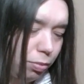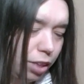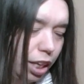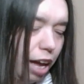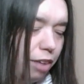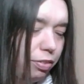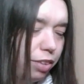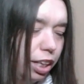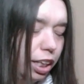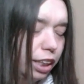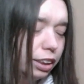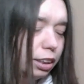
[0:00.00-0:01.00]
I
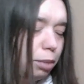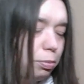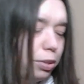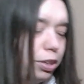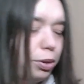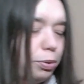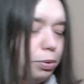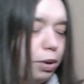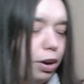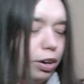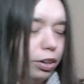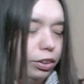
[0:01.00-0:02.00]
feel like some of you
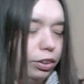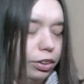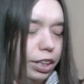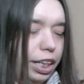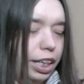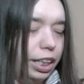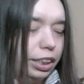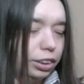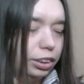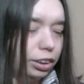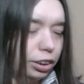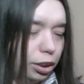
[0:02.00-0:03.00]
are learning
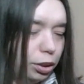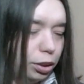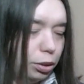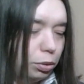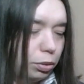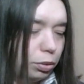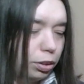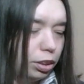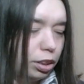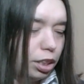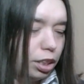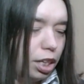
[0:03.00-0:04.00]
to
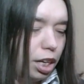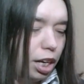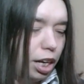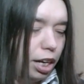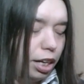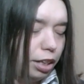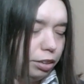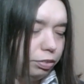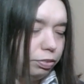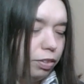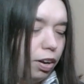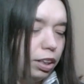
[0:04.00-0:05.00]

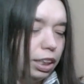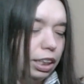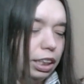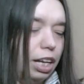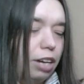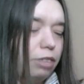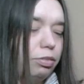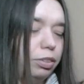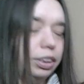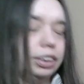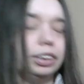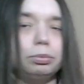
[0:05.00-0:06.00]
fall in love
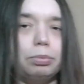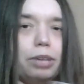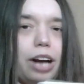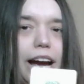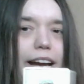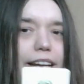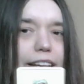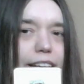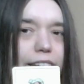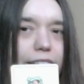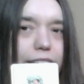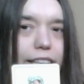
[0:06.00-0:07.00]
with
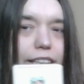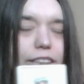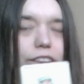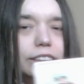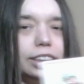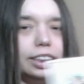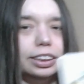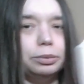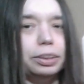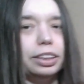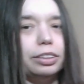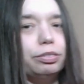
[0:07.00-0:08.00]
sobriety, just because
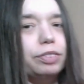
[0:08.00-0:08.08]
with the